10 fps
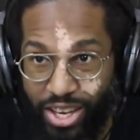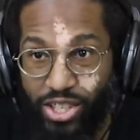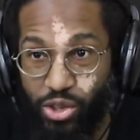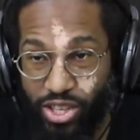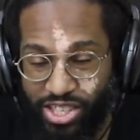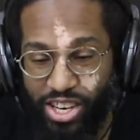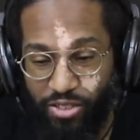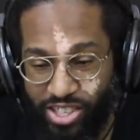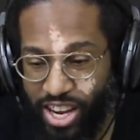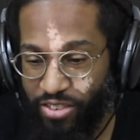So this
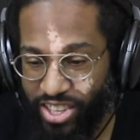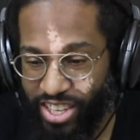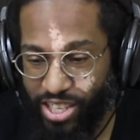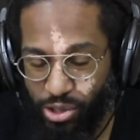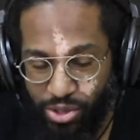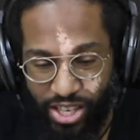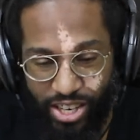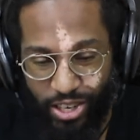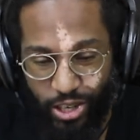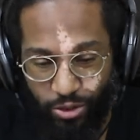covers everything that you see
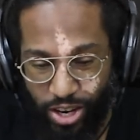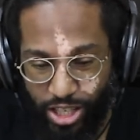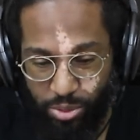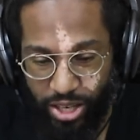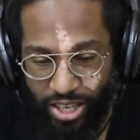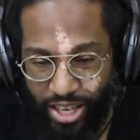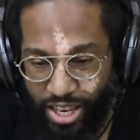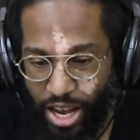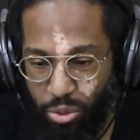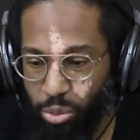here in GarageBand, and
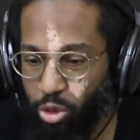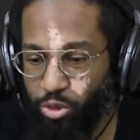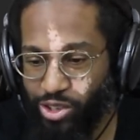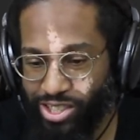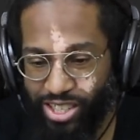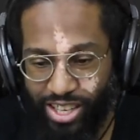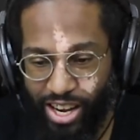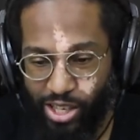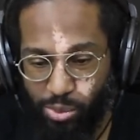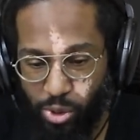now we'll move on to the next